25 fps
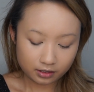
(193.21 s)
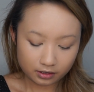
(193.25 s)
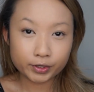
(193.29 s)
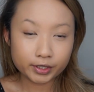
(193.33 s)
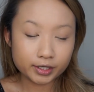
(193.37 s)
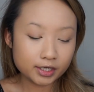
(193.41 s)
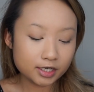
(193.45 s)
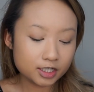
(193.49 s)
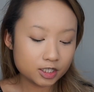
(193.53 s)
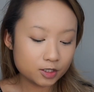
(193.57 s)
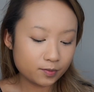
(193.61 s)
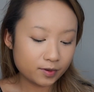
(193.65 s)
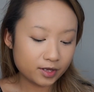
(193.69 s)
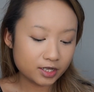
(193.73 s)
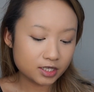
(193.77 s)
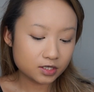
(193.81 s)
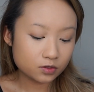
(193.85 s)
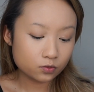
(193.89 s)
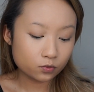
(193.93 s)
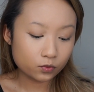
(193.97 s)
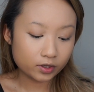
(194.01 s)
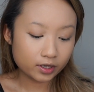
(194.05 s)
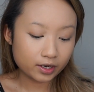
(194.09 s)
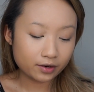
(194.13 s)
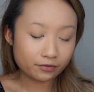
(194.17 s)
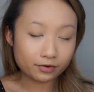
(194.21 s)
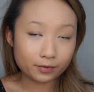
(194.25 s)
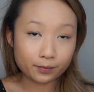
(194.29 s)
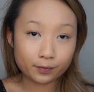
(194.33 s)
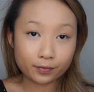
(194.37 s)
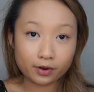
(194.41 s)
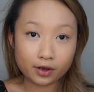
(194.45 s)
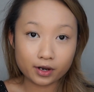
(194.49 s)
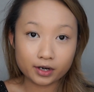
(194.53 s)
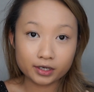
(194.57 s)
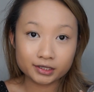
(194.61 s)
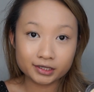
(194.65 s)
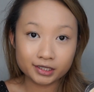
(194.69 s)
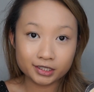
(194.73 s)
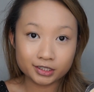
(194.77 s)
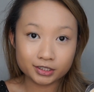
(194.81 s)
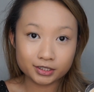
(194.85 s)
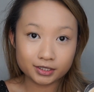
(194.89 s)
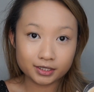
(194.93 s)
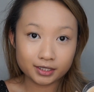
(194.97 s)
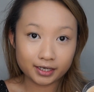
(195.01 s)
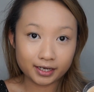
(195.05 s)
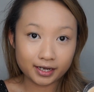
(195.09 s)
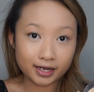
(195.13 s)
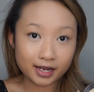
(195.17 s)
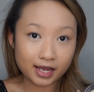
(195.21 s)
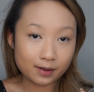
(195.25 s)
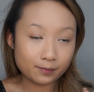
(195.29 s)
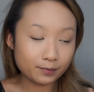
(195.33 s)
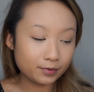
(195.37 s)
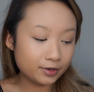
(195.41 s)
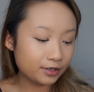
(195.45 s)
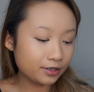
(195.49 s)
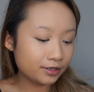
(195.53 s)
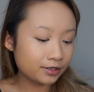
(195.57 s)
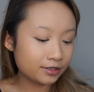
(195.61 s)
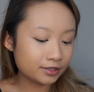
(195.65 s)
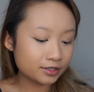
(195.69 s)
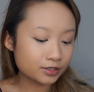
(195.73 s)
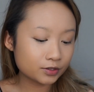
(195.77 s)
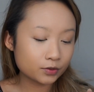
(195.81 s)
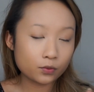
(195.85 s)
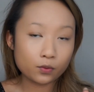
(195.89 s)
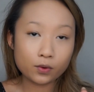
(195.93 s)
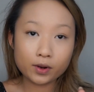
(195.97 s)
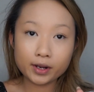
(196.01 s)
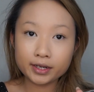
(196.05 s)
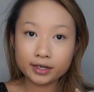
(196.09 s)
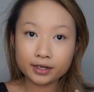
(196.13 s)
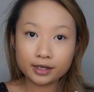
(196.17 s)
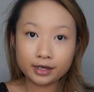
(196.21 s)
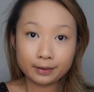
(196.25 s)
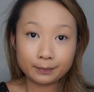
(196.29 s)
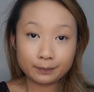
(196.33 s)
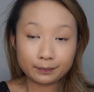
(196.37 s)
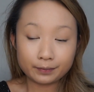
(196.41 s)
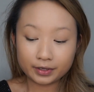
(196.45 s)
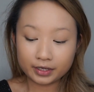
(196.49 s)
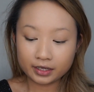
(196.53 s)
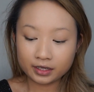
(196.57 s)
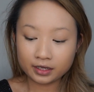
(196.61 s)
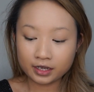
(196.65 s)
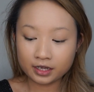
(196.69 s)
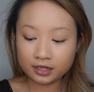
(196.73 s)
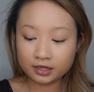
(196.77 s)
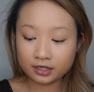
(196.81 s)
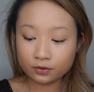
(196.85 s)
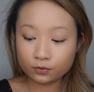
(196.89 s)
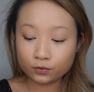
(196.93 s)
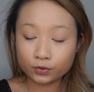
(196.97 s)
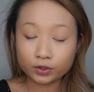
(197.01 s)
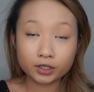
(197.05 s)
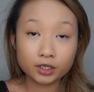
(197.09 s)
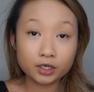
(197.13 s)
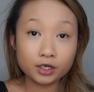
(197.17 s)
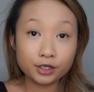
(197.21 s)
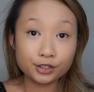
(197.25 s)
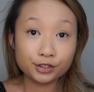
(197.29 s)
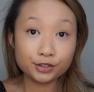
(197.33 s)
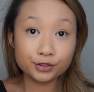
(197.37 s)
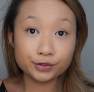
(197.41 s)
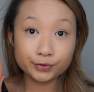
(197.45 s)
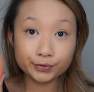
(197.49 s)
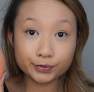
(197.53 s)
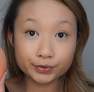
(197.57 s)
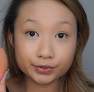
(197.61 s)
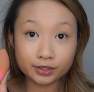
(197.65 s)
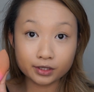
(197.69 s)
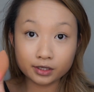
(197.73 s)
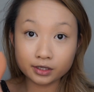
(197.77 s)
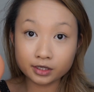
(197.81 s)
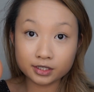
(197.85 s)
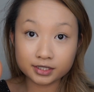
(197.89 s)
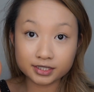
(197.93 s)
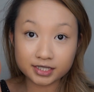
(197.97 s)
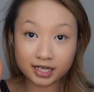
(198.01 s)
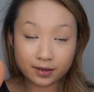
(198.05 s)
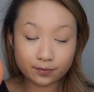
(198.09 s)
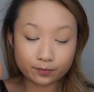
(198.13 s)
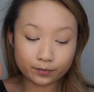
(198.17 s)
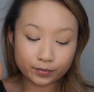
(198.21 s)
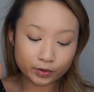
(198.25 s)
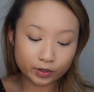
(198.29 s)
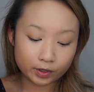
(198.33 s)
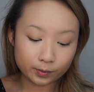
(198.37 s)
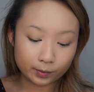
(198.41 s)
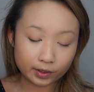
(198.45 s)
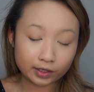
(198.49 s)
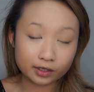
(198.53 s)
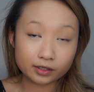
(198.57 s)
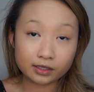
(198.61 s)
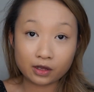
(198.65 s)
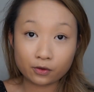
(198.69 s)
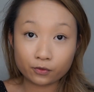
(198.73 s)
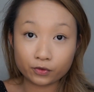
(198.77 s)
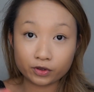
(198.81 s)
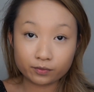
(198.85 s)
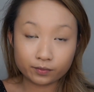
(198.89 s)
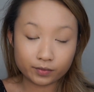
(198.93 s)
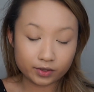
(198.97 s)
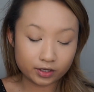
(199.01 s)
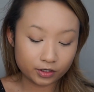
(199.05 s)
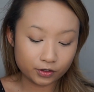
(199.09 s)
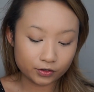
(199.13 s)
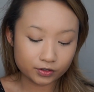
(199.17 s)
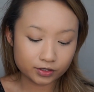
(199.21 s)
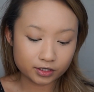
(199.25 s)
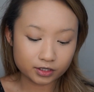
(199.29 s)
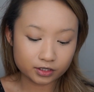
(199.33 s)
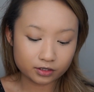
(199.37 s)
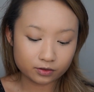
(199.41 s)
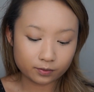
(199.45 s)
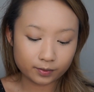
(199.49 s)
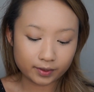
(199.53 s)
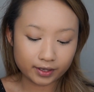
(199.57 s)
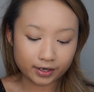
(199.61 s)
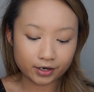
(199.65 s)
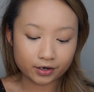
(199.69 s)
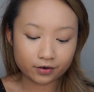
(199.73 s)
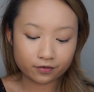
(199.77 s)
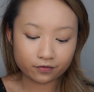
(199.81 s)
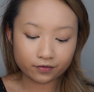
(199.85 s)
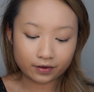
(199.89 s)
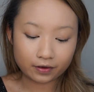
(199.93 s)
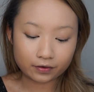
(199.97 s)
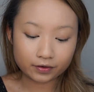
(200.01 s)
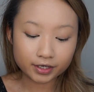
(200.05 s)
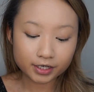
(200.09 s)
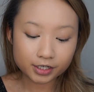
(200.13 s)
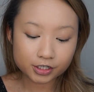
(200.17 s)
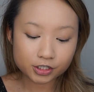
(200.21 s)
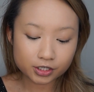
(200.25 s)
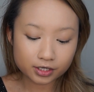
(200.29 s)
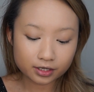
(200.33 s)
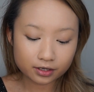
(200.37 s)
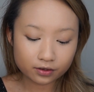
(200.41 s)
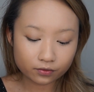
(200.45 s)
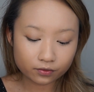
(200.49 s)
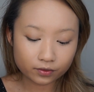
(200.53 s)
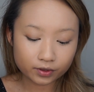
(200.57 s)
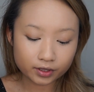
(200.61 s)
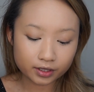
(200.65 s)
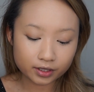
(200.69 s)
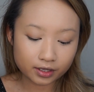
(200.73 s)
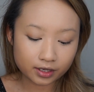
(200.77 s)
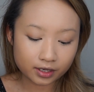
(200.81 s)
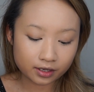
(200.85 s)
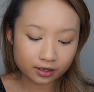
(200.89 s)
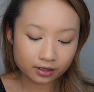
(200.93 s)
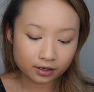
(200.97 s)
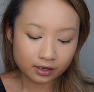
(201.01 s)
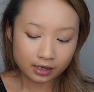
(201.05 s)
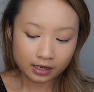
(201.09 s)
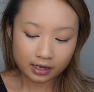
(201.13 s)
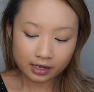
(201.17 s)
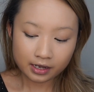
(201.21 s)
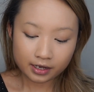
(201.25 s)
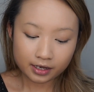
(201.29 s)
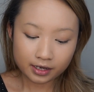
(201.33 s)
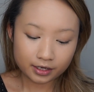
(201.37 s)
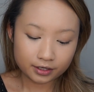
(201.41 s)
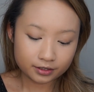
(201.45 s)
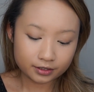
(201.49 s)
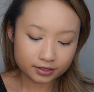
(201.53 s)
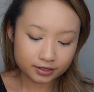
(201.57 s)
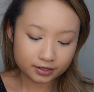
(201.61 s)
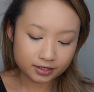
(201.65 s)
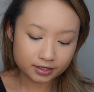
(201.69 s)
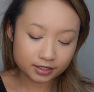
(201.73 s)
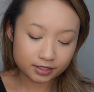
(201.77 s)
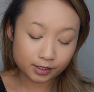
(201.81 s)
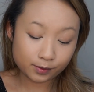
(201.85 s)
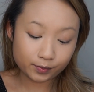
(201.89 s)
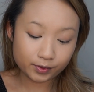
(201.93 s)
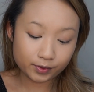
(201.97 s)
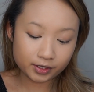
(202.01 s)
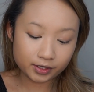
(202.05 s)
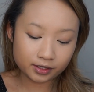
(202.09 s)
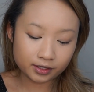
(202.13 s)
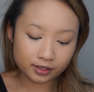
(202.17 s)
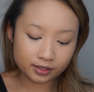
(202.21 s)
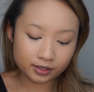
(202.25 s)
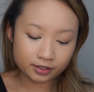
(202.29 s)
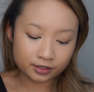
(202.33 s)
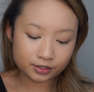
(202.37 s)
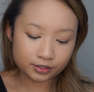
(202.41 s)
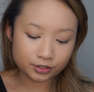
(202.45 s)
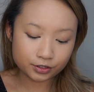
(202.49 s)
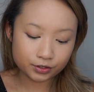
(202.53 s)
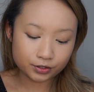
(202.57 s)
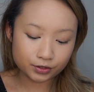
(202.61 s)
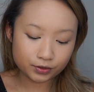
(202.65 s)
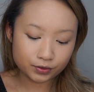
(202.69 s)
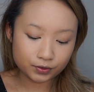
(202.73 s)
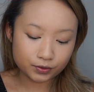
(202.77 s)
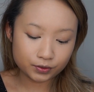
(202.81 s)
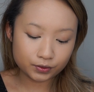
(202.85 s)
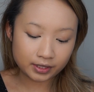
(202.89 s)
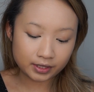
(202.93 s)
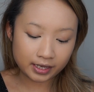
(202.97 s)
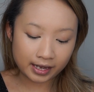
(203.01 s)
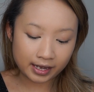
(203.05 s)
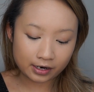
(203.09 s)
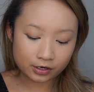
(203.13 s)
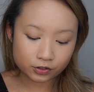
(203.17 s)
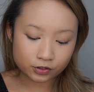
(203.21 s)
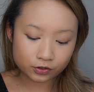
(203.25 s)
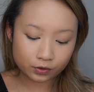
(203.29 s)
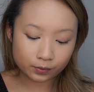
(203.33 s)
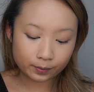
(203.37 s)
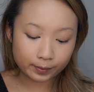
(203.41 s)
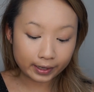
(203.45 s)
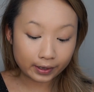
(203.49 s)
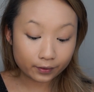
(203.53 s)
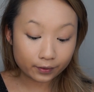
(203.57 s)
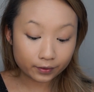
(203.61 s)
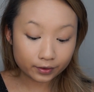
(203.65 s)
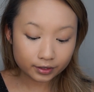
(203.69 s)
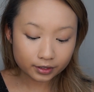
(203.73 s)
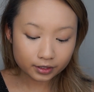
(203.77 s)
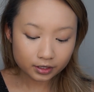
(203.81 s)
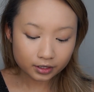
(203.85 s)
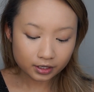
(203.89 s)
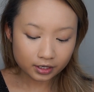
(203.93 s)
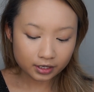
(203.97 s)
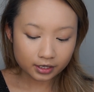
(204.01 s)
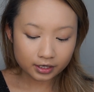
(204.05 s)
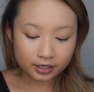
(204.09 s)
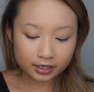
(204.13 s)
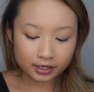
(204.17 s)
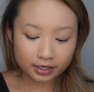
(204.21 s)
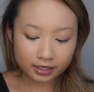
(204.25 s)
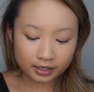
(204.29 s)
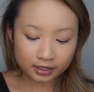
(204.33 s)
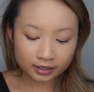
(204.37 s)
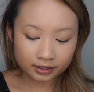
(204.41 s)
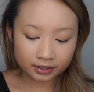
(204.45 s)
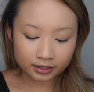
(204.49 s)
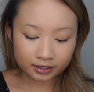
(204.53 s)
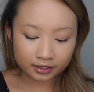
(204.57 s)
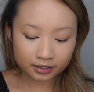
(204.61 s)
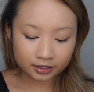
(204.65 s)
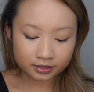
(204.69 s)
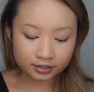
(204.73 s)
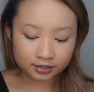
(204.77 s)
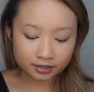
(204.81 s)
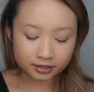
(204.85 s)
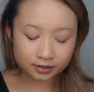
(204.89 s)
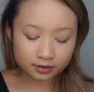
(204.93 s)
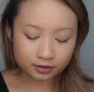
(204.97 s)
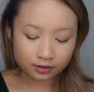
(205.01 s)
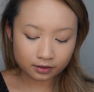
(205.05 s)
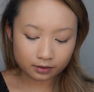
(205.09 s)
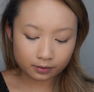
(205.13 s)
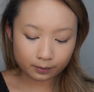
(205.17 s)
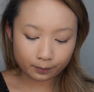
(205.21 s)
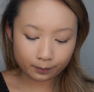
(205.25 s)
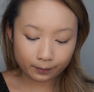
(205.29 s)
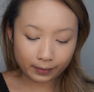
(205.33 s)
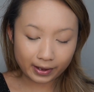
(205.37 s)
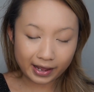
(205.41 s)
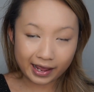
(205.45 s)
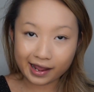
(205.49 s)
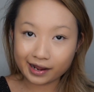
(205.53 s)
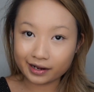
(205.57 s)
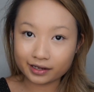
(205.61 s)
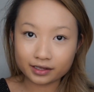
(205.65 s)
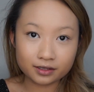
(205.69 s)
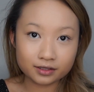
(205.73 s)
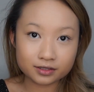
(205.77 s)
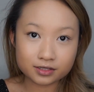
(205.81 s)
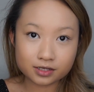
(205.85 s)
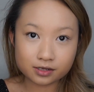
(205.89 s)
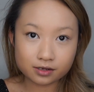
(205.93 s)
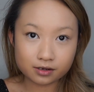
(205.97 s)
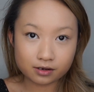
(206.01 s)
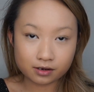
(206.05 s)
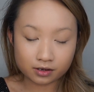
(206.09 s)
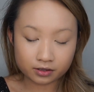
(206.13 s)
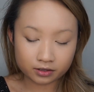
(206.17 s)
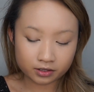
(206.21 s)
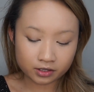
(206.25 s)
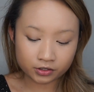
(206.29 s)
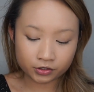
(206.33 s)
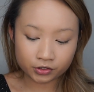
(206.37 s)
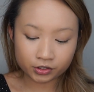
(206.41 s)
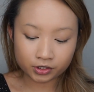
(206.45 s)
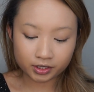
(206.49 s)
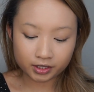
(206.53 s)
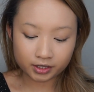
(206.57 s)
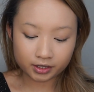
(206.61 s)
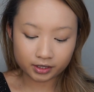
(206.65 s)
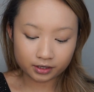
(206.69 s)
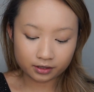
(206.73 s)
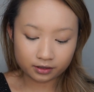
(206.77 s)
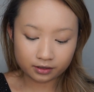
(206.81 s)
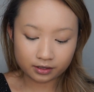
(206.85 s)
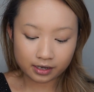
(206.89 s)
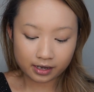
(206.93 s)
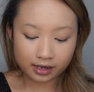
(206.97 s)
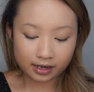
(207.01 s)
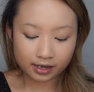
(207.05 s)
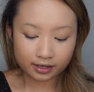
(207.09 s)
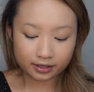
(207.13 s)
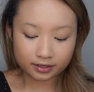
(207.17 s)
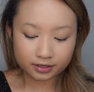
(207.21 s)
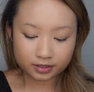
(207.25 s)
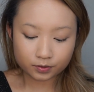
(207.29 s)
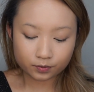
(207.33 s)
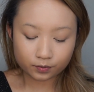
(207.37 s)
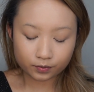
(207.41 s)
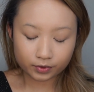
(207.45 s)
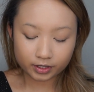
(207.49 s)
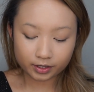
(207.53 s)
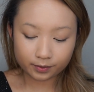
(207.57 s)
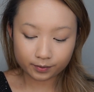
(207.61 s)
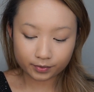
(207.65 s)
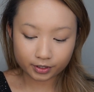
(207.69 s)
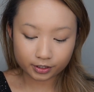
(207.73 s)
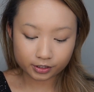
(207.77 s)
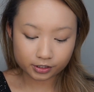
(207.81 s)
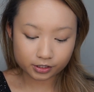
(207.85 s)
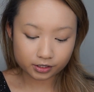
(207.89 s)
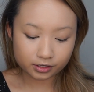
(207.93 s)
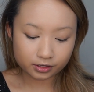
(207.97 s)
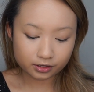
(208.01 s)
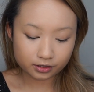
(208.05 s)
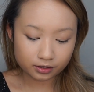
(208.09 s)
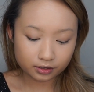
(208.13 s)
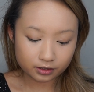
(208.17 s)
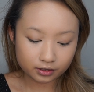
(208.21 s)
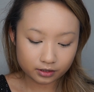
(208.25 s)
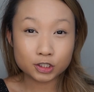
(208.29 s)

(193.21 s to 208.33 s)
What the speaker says: We're going to dispense whatever product into the cap here. It's quite a bit, and then we're going to use the same beauty blend that we've been using to apply our foundation and whatnot, and just dip it into the actual powder and then just pack it on underneath the eyes pretty much.